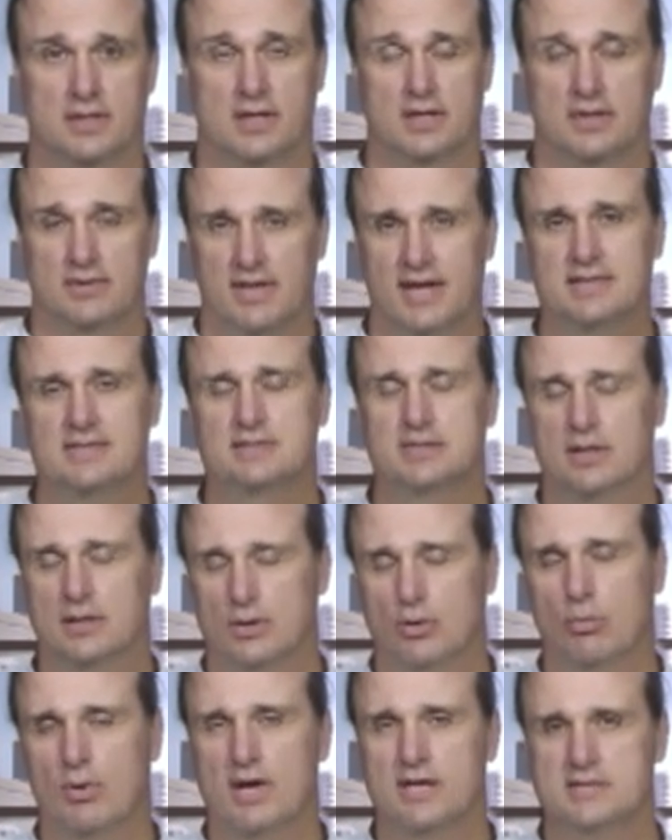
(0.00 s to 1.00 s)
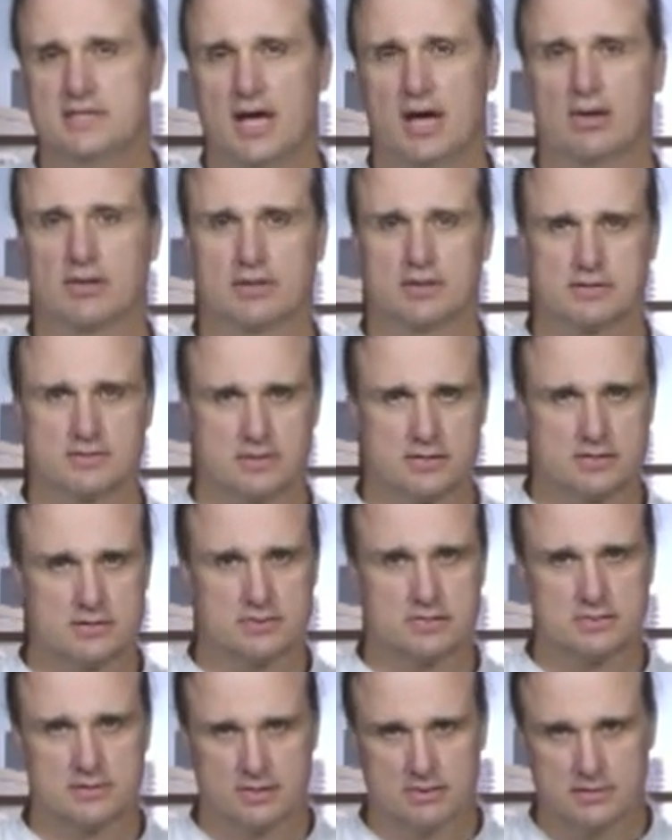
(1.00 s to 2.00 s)
That's still a ways out because
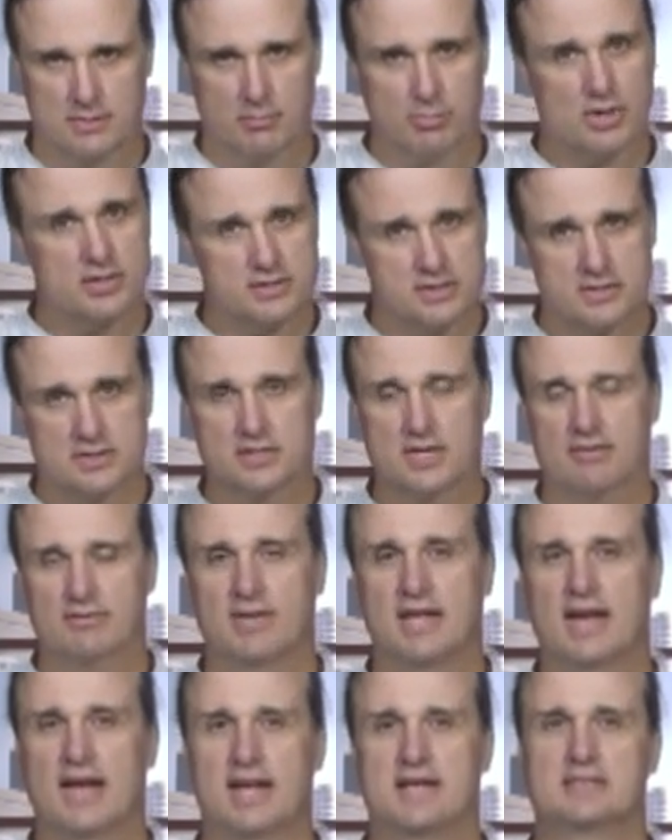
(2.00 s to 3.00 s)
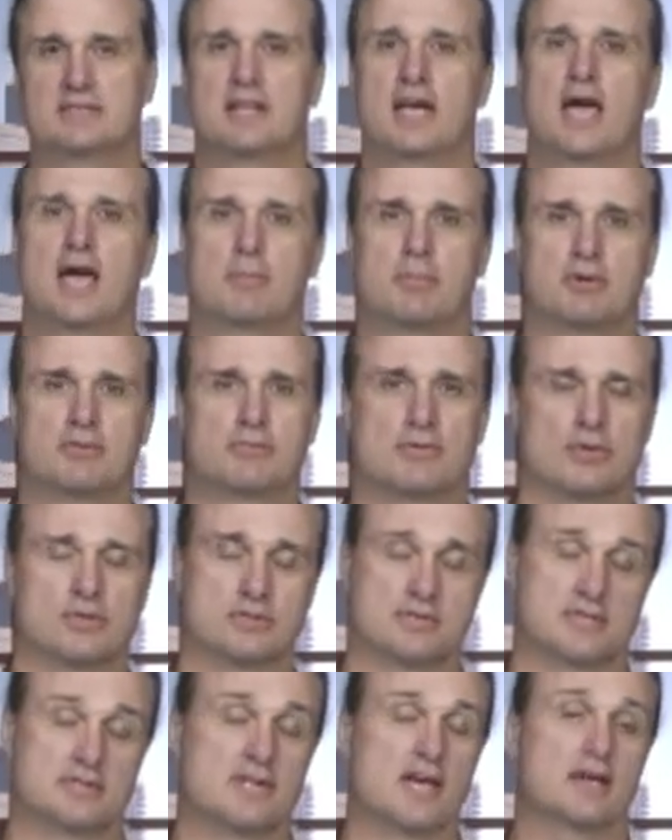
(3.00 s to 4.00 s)
there's a bunch of stuff that has to happen first.
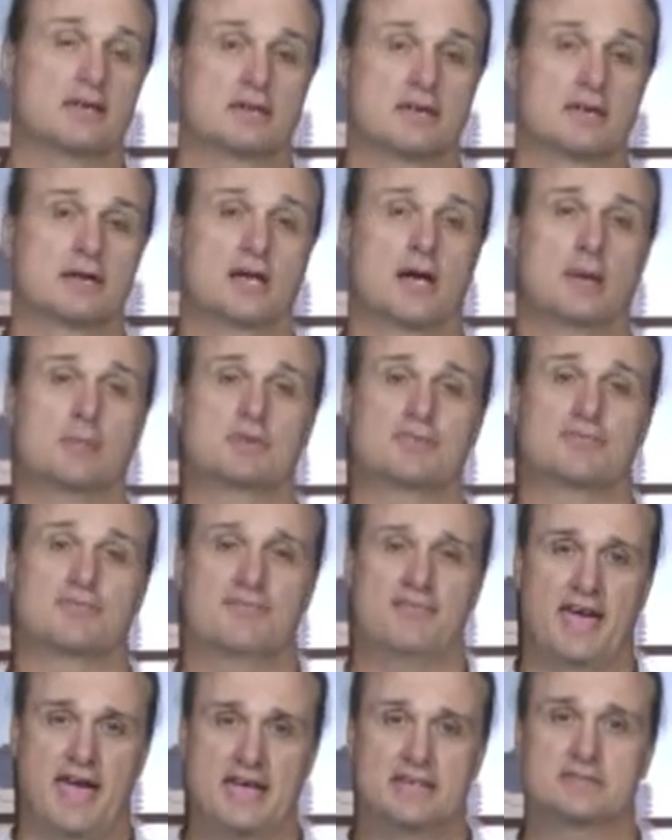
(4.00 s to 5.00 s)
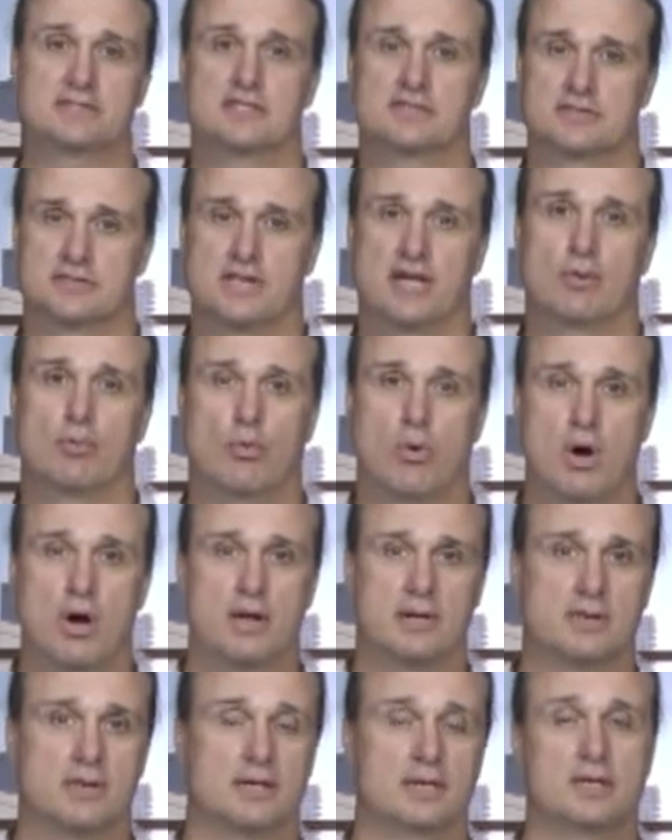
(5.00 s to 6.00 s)
It's not going to come as fast as they
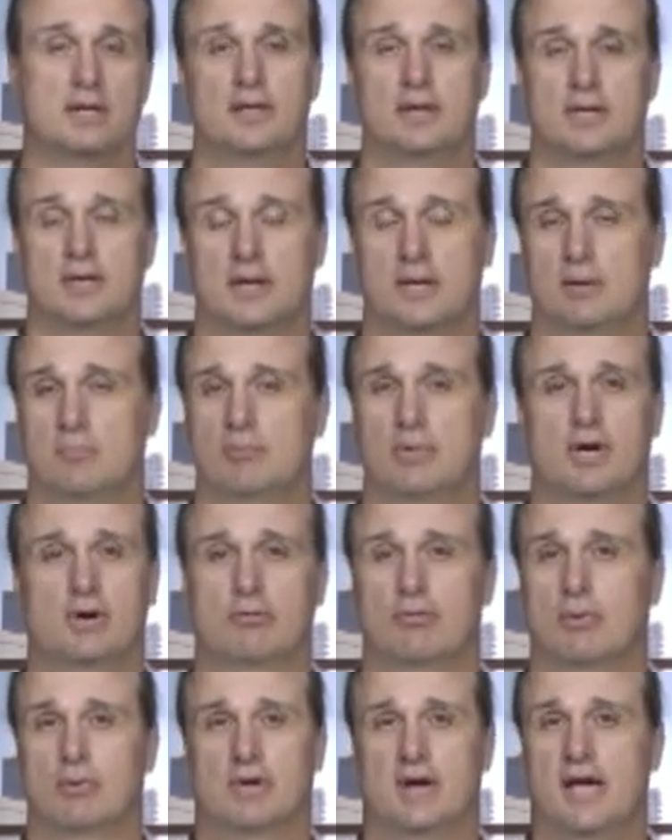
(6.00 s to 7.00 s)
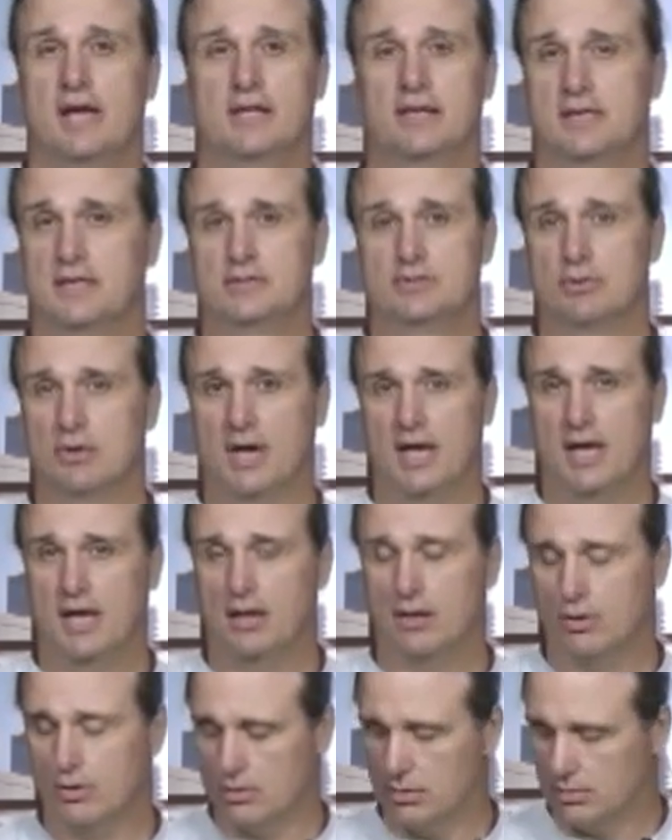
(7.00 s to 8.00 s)
want, but we're heading into a
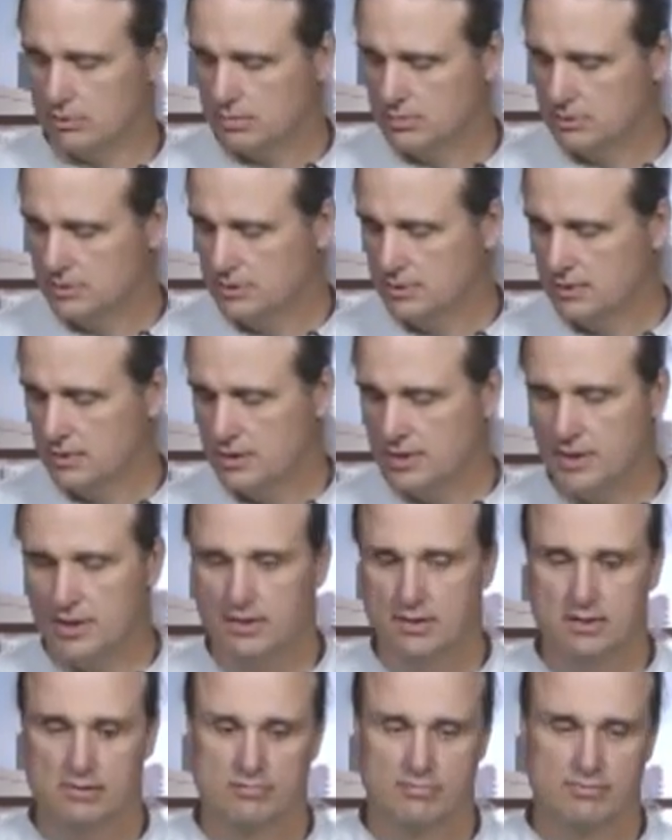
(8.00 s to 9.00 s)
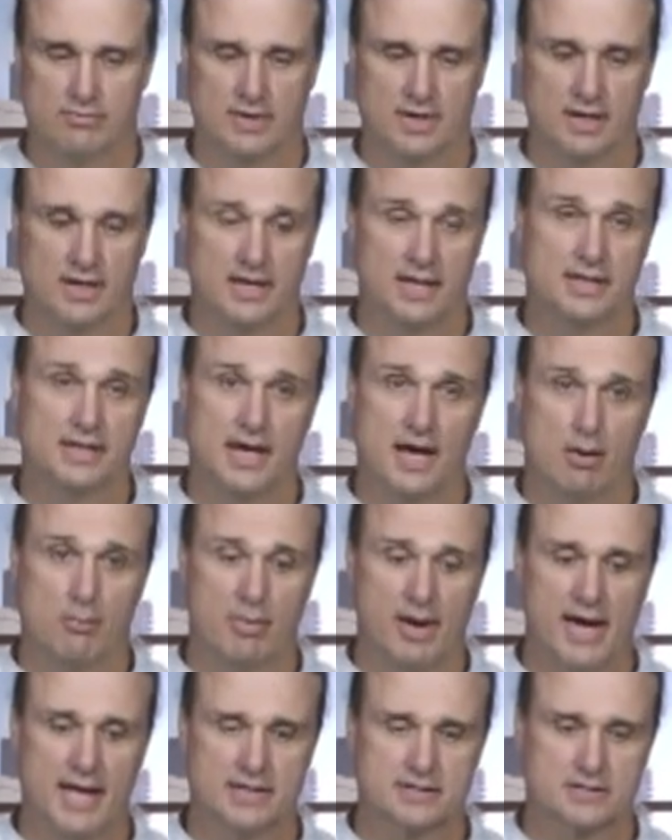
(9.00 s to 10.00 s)
hellhole. And how
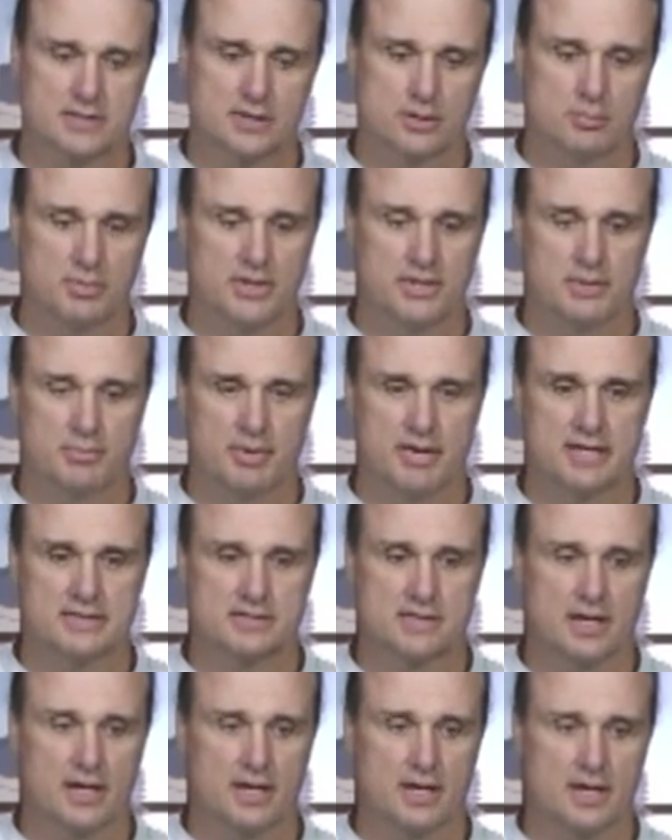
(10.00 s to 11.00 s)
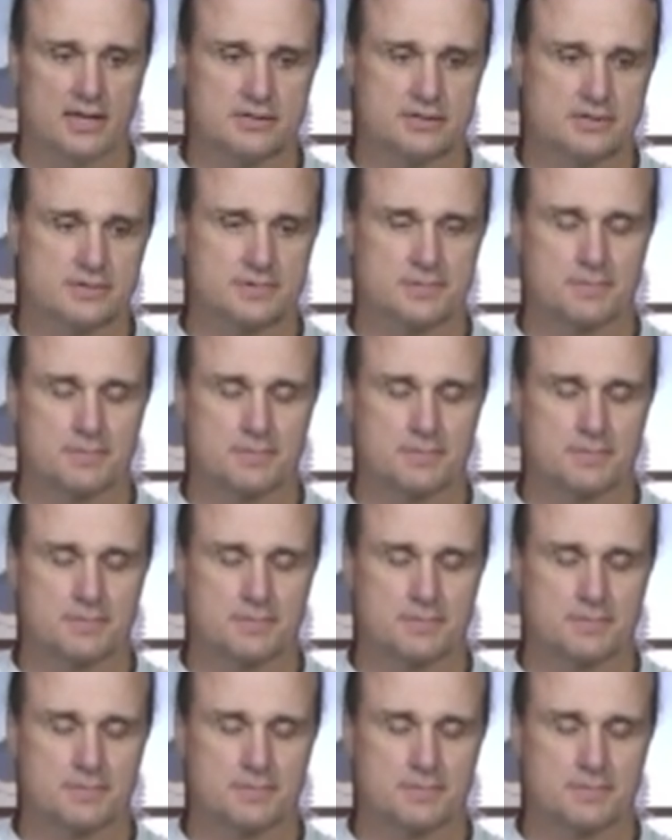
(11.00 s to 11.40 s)
bad it's going to be depends on us.